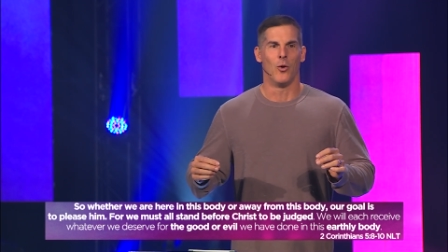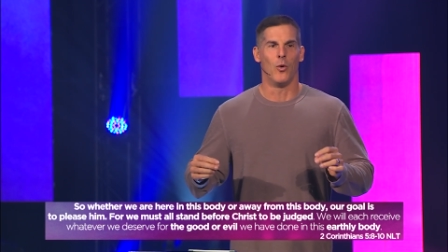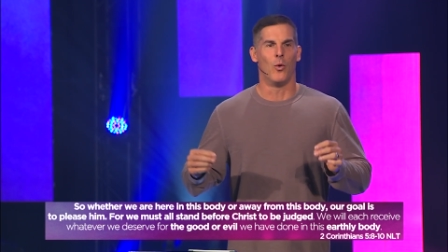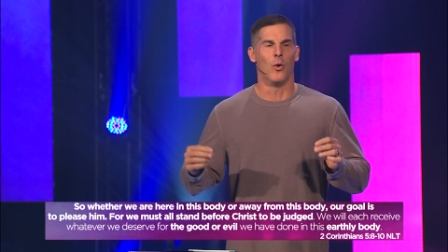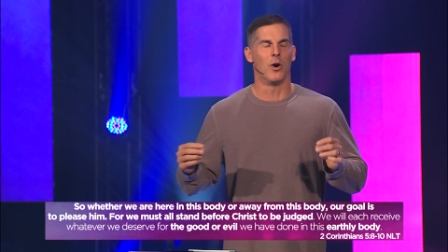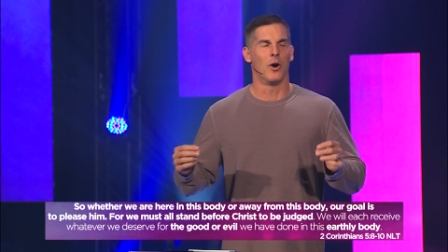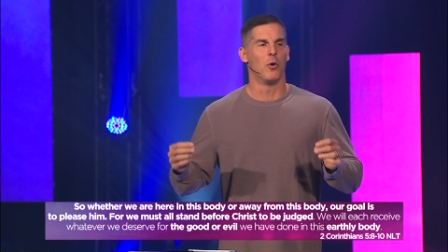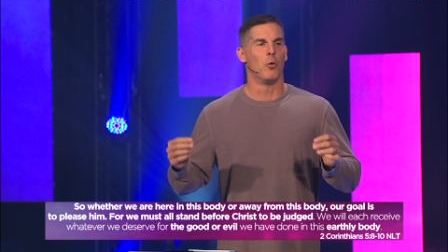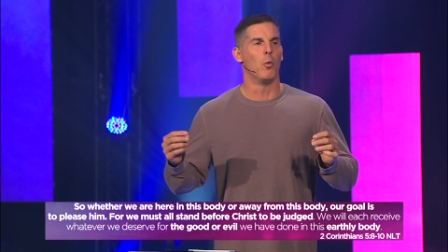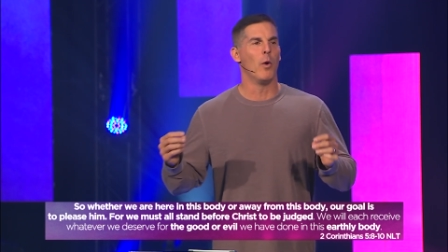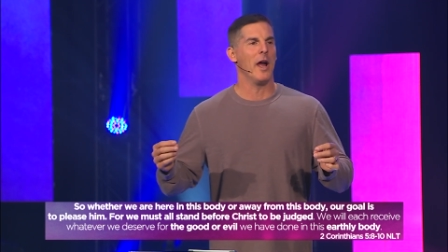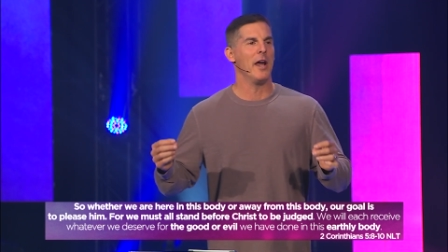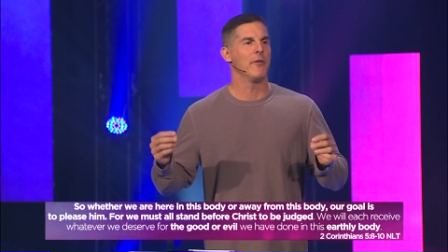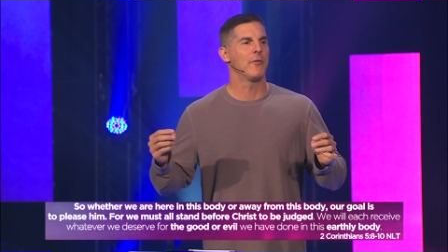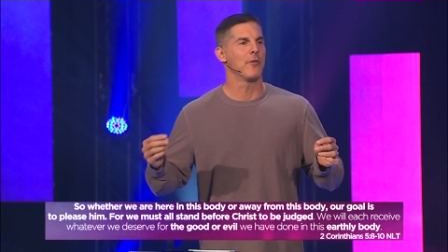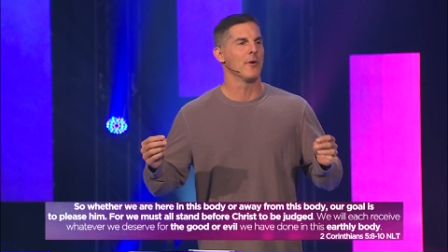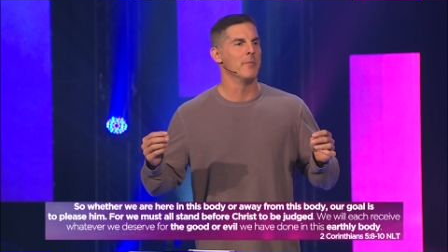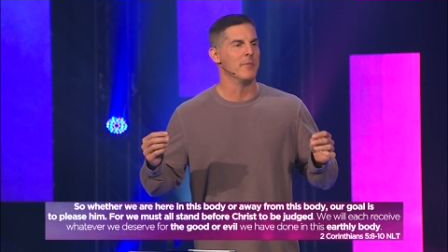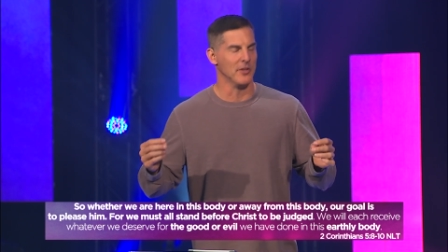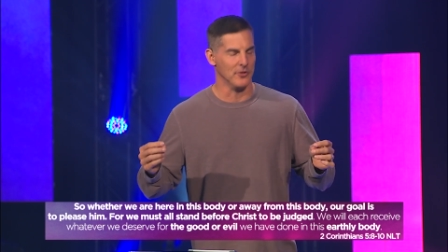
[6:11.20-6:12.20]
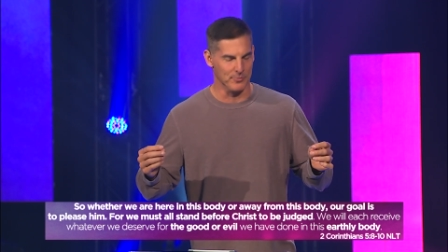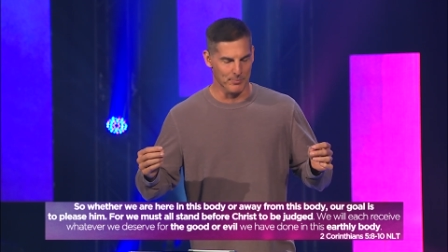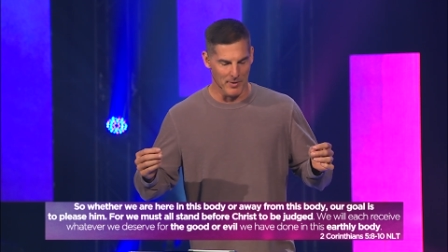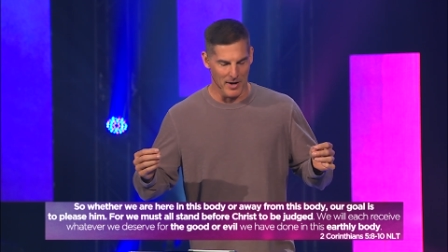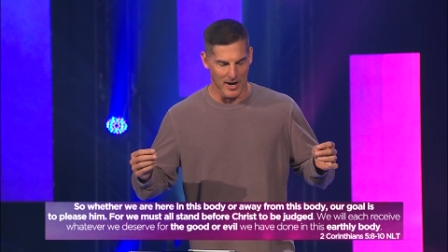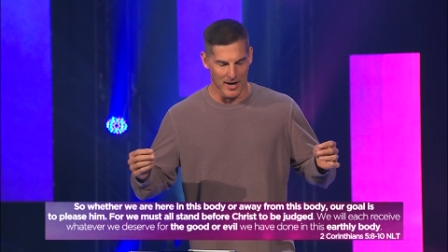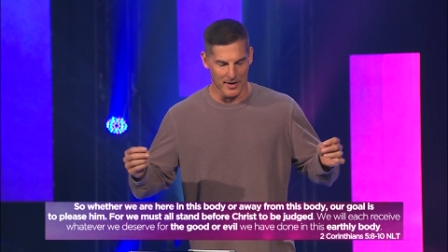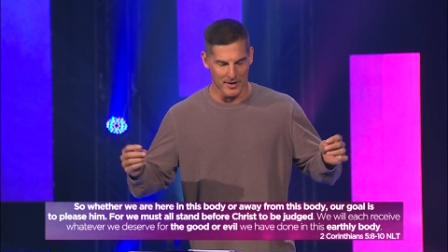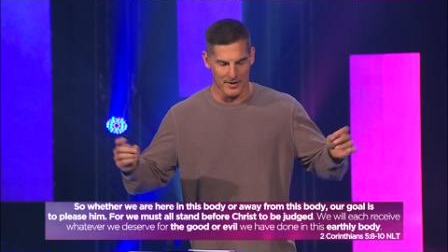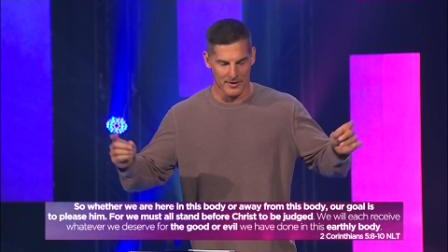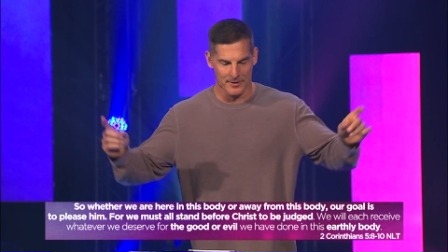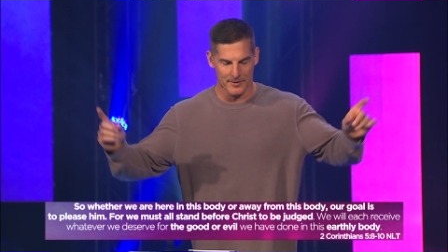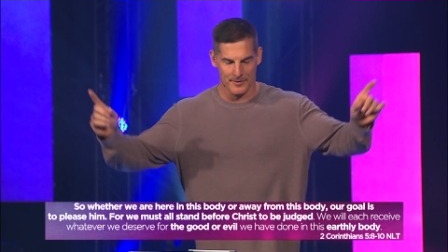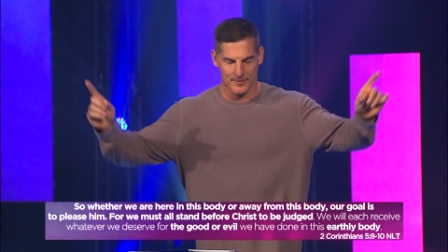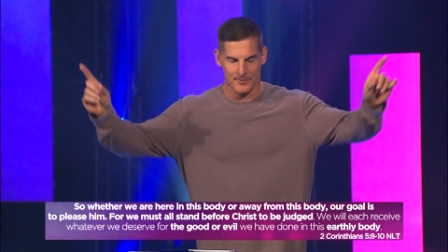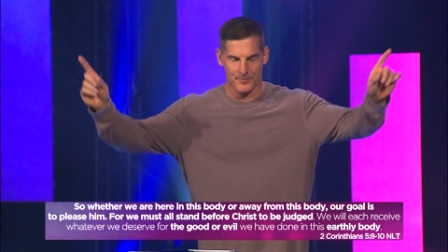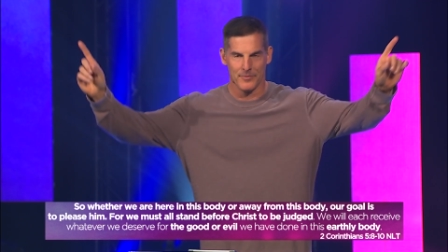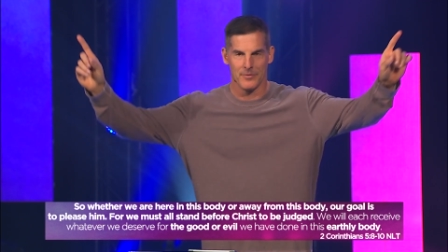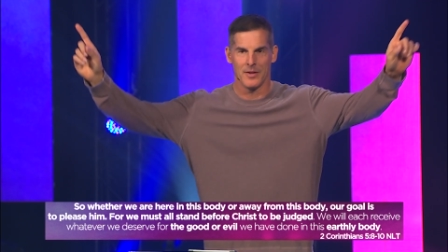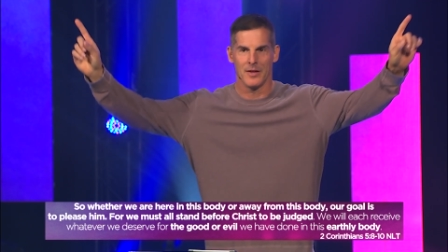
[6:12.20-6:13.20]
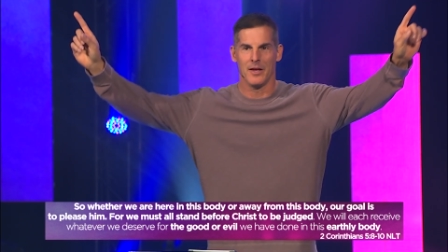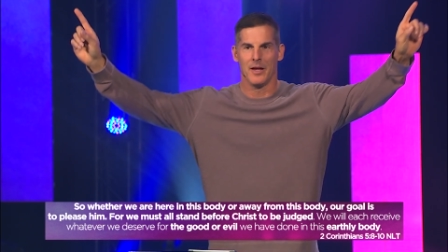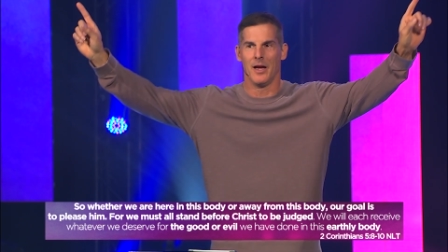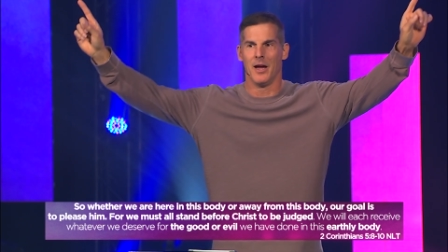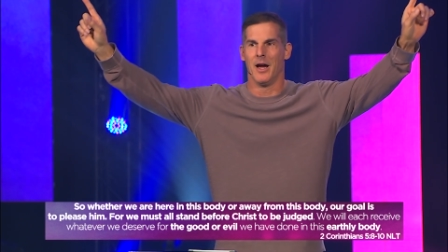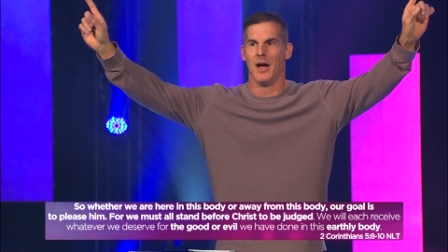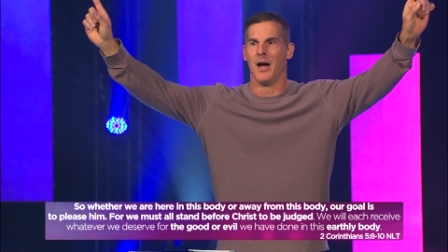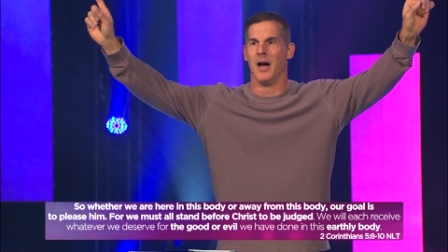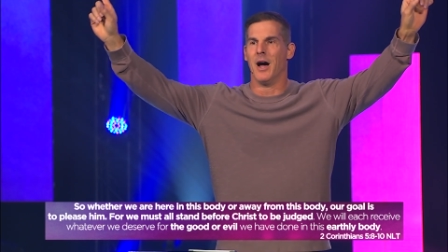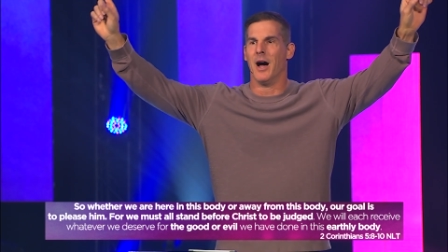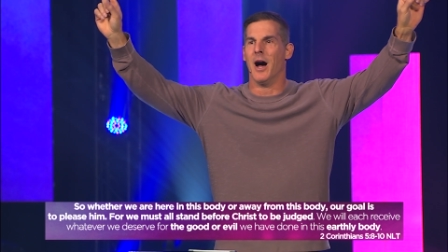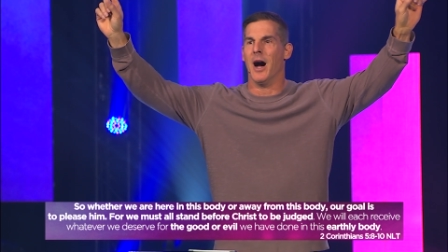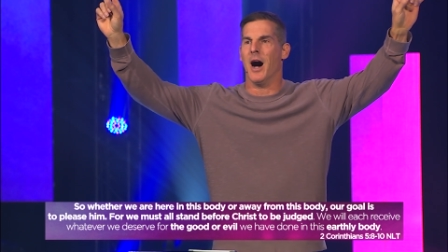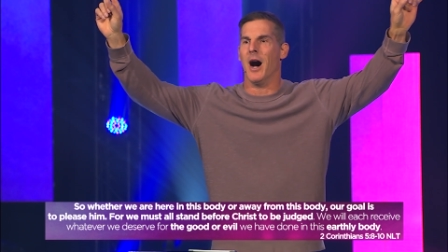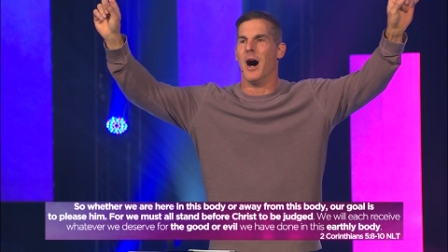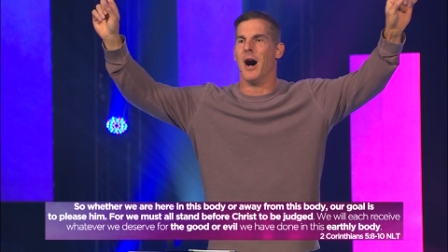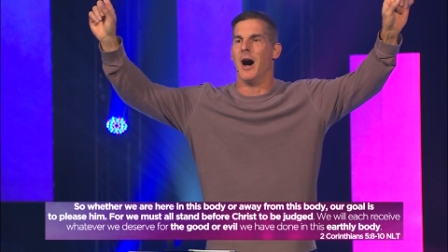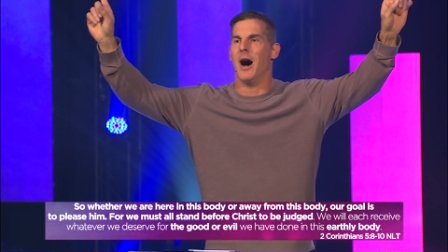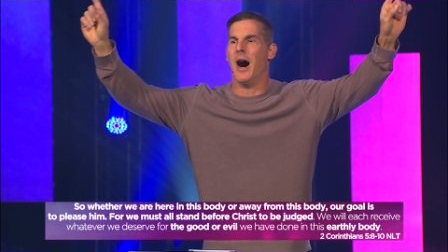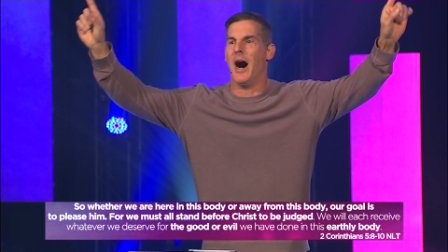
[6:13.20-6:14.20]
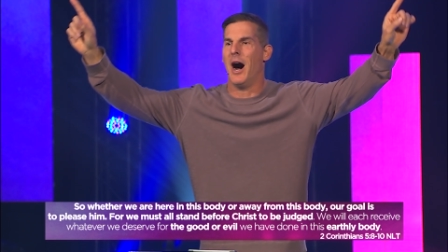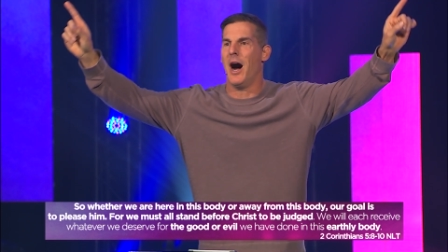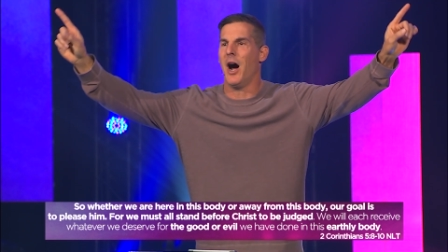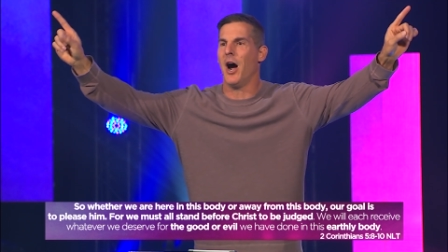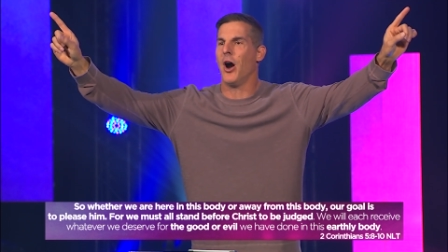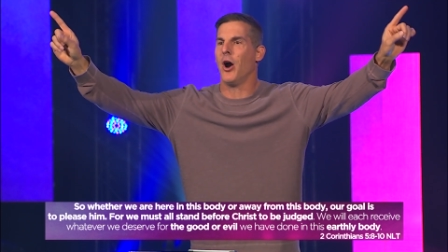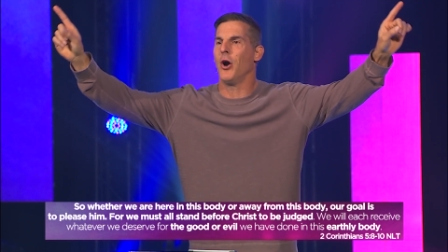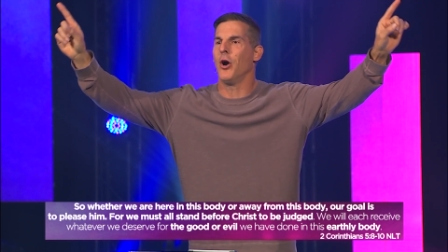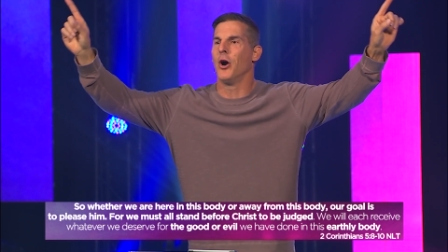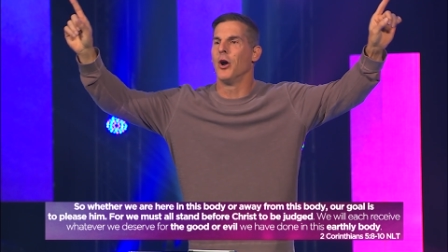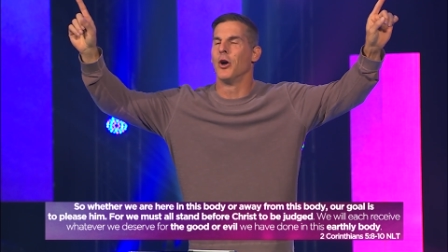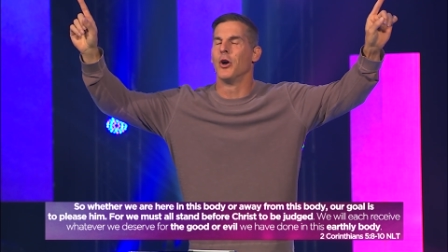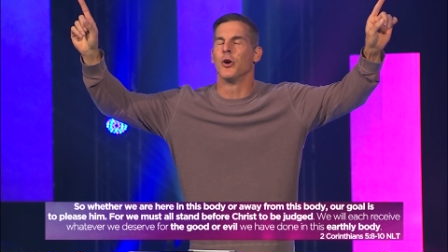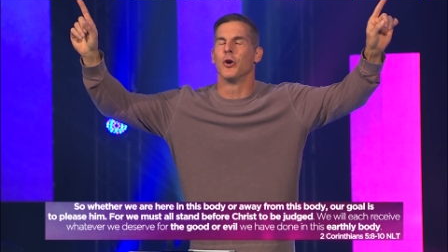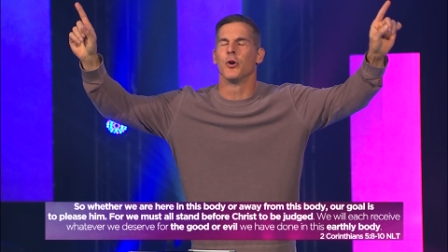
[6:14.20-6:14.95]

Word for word: or away from this body, our